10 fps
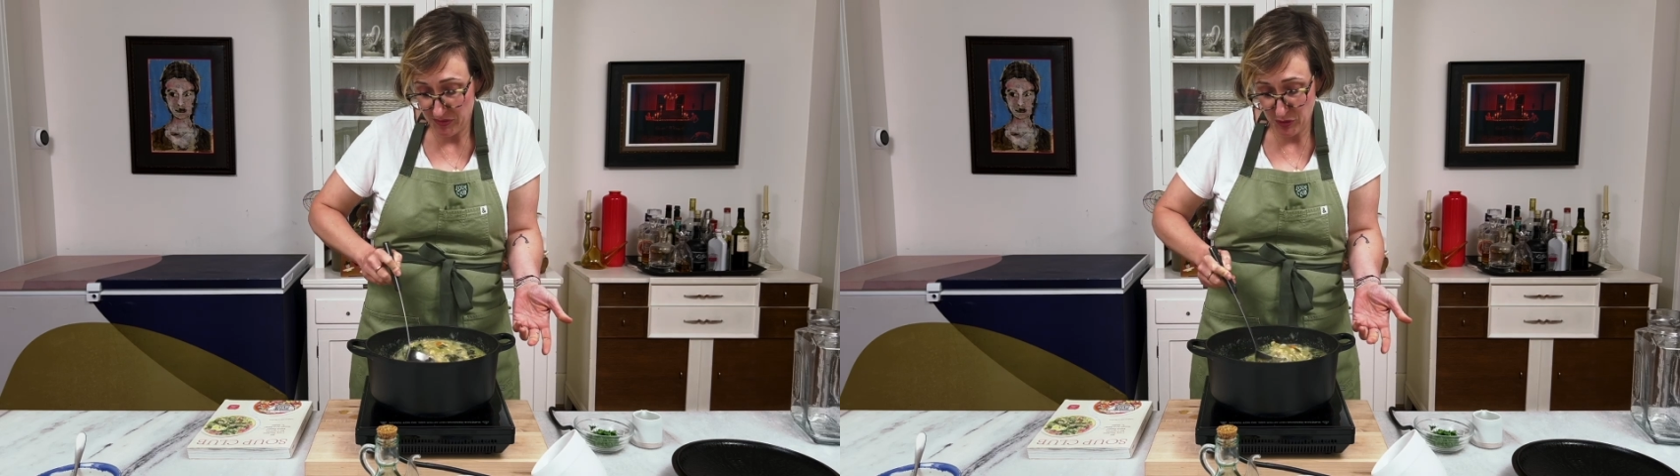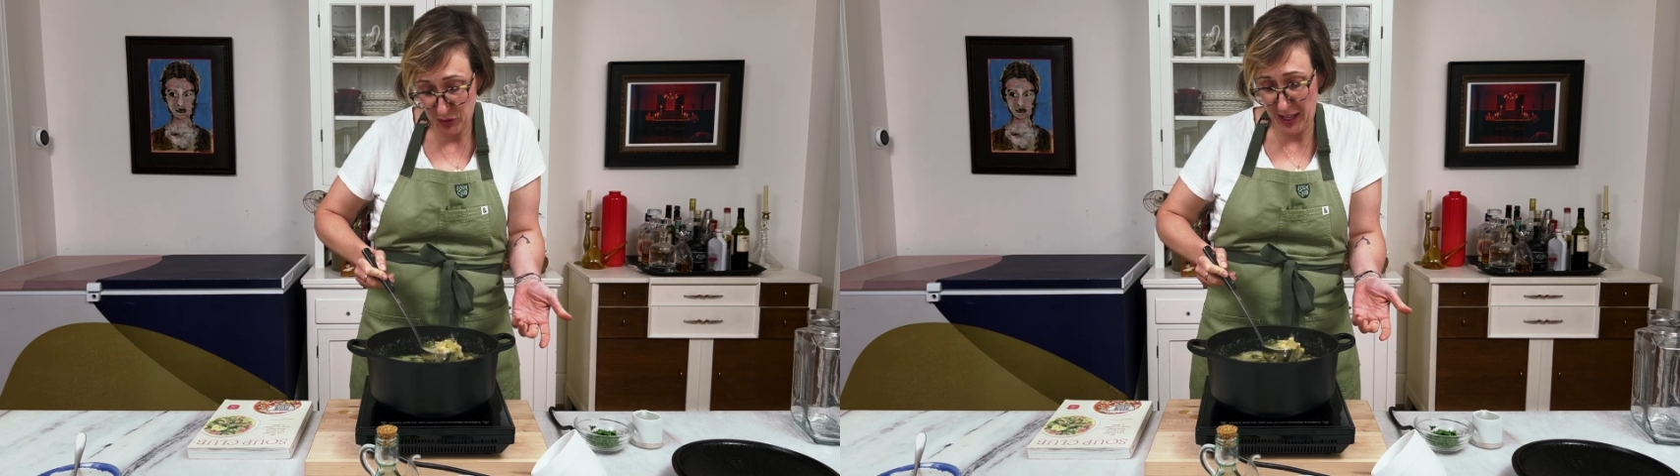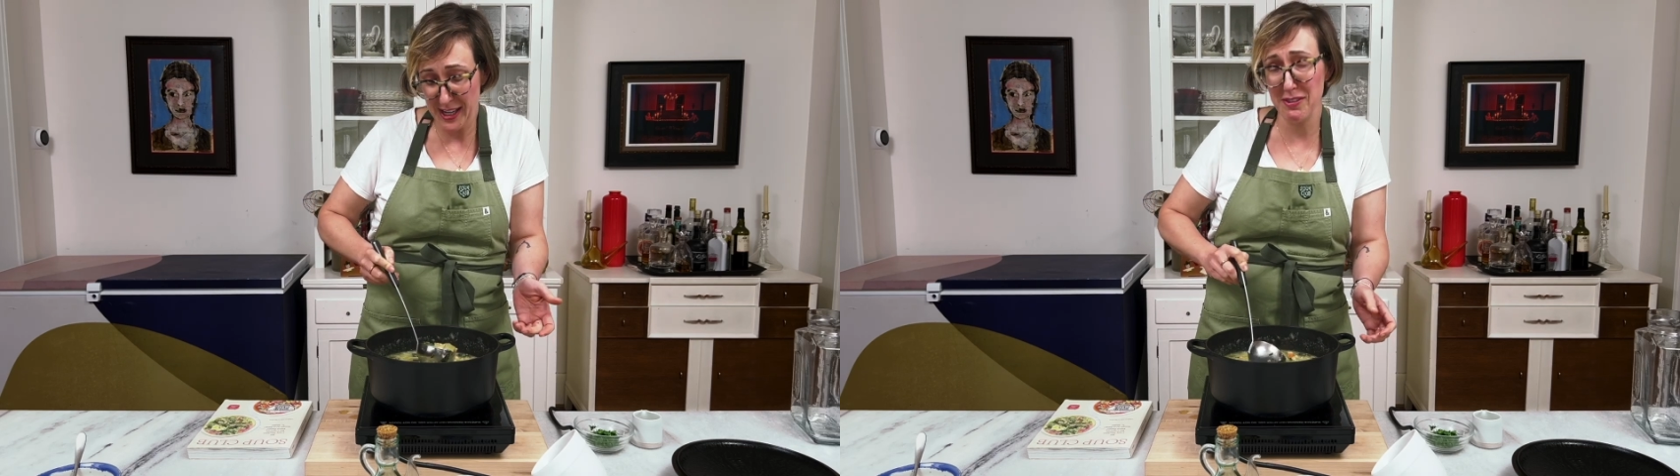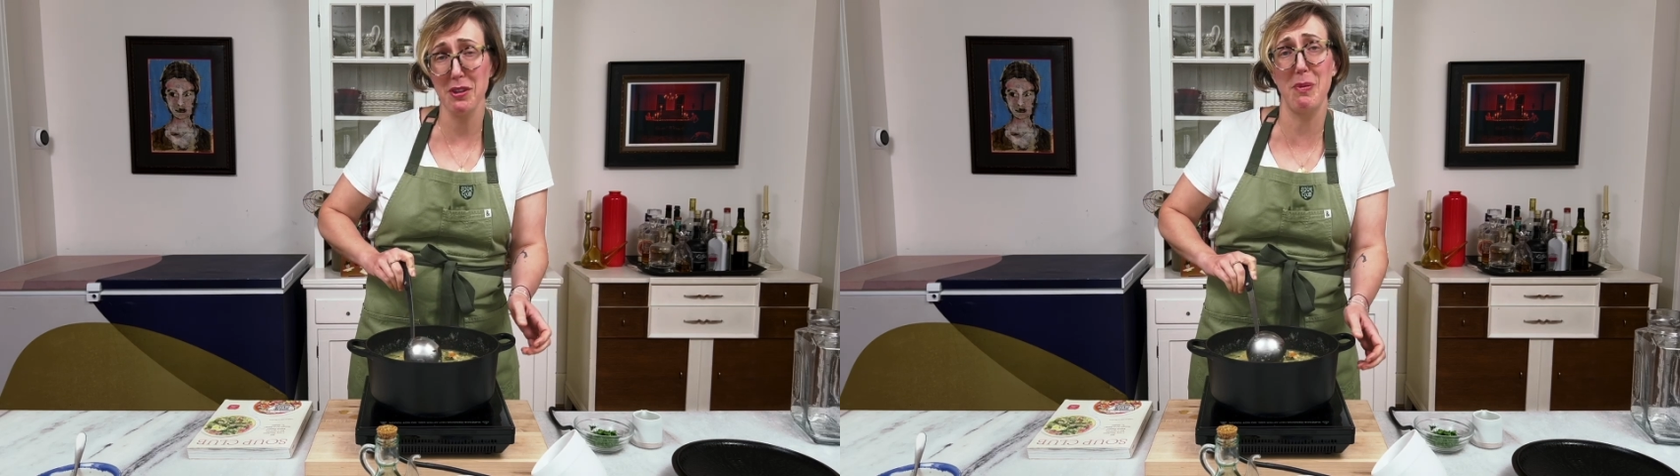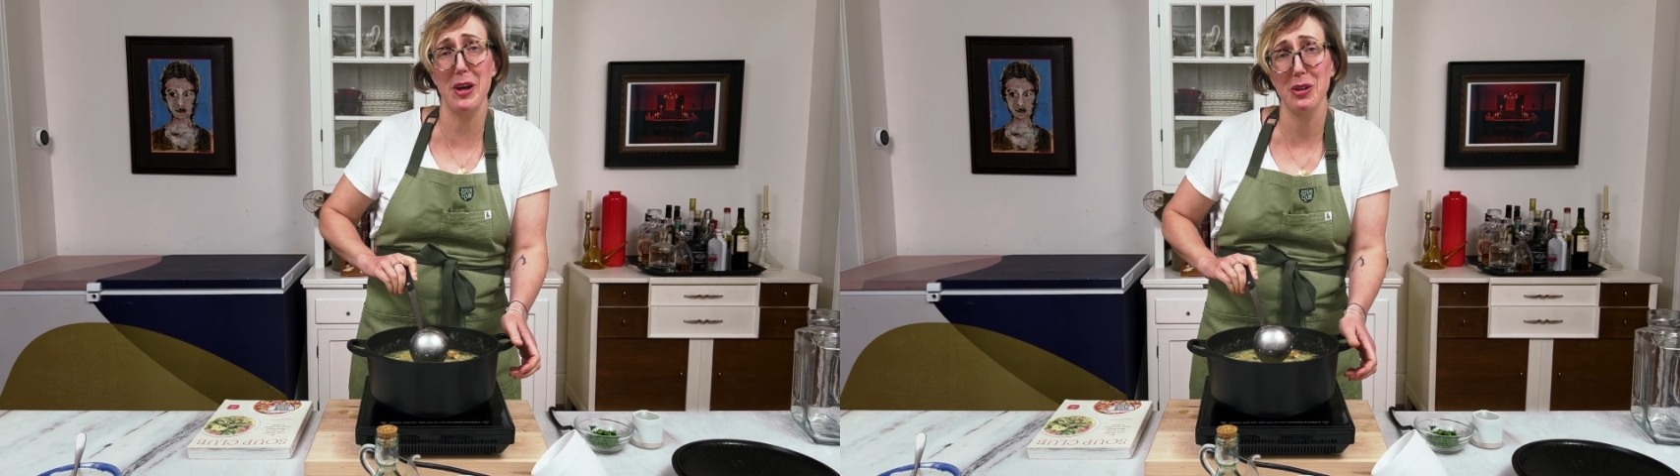for lack of
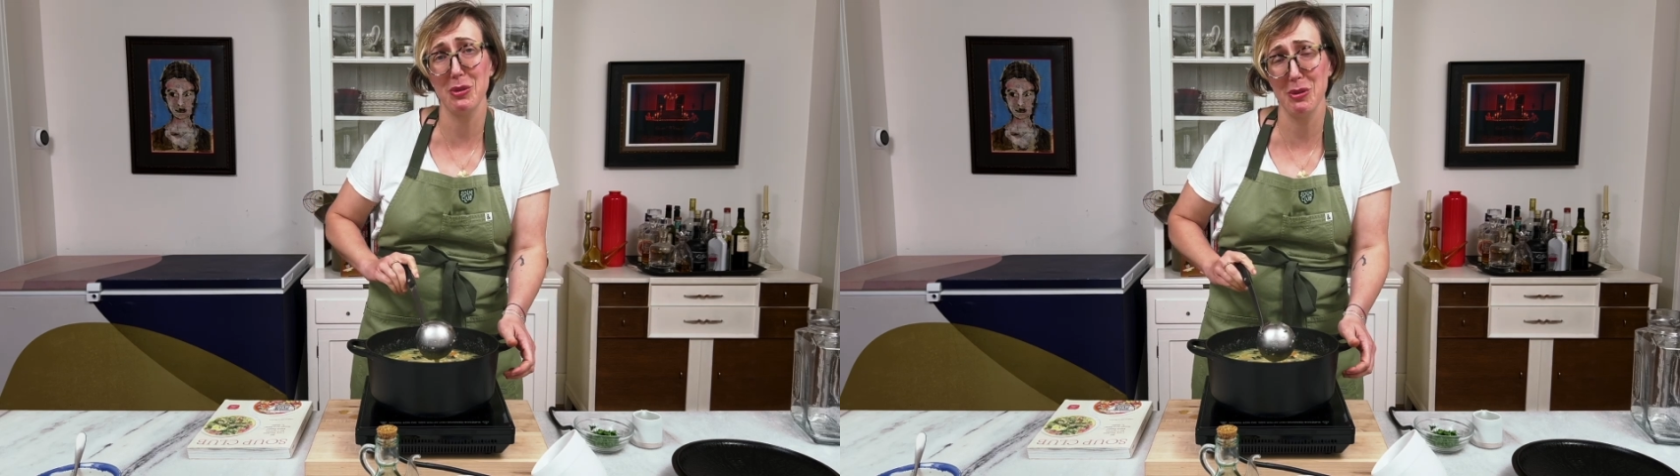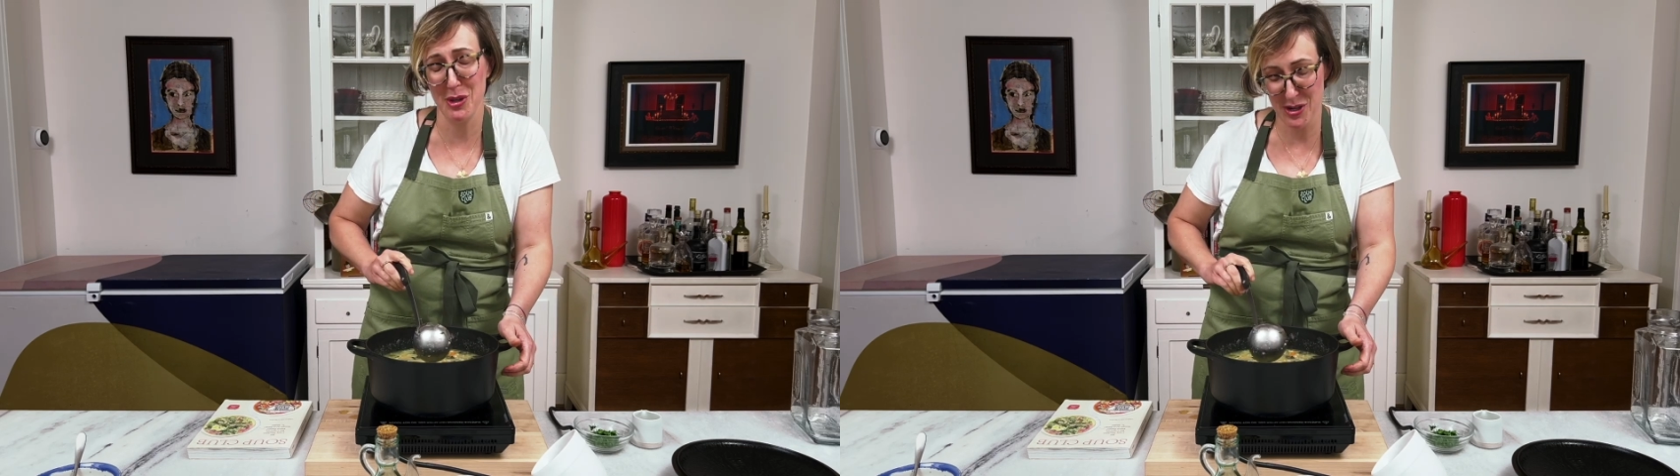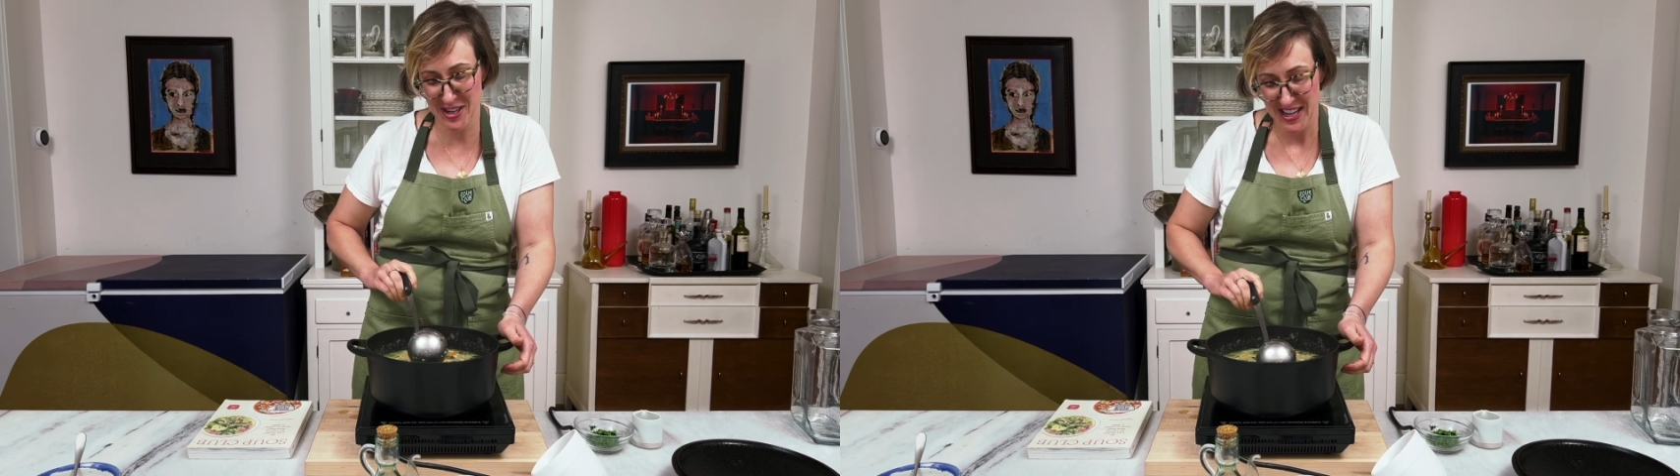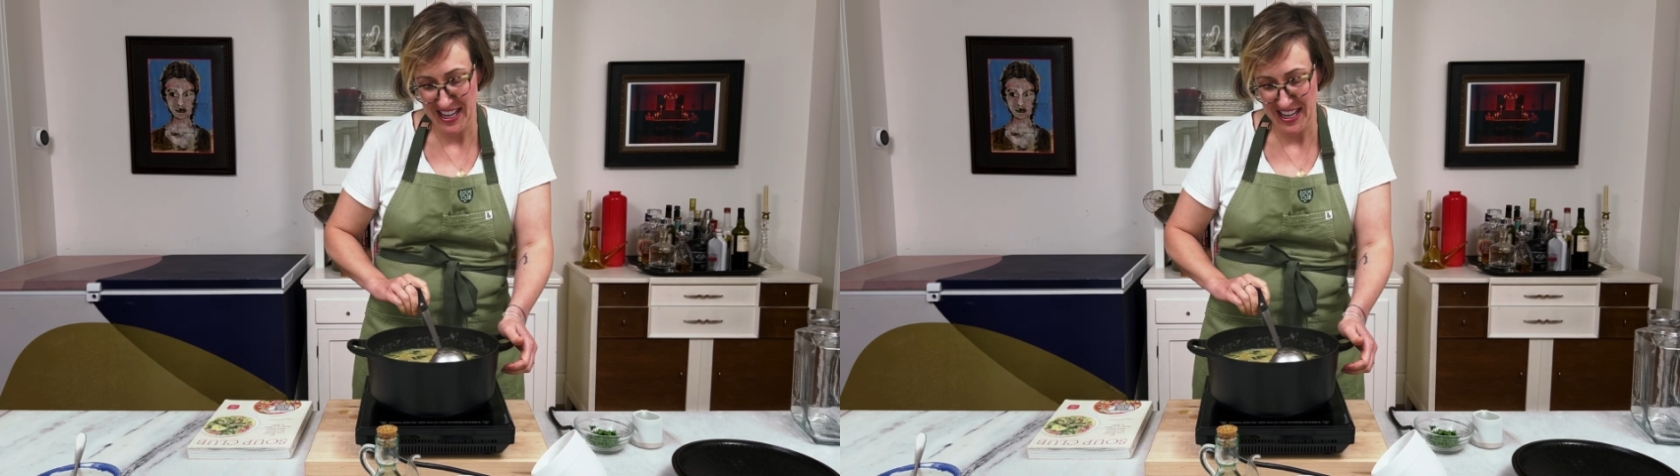a better word.